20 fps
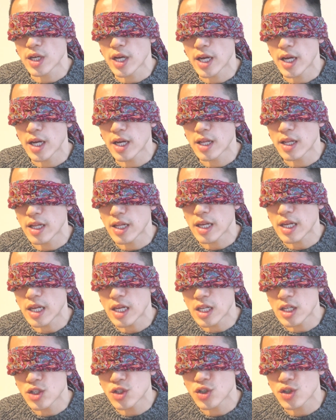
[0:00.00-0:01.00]
and
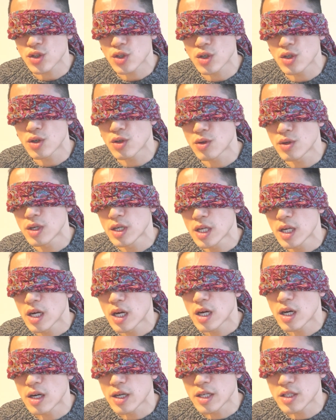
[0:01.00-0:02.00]
internal,
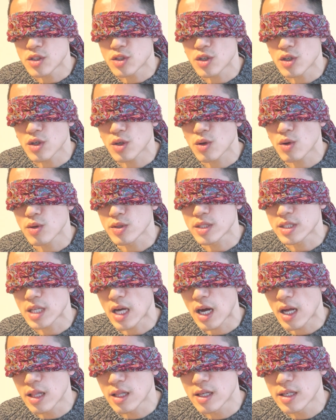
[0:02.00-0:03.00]

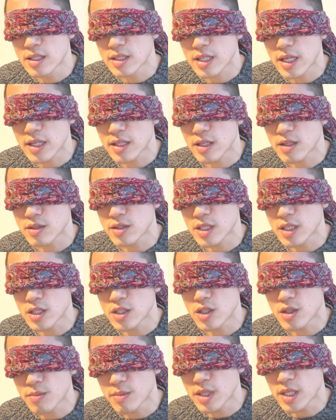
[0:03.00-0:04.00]
intercostalis, and there's
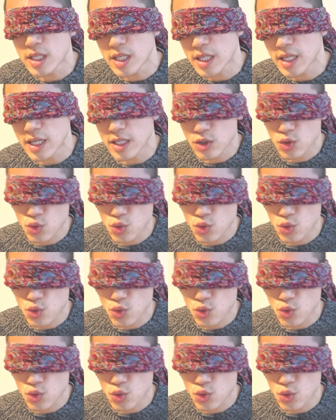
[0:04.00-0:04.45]
intermediate as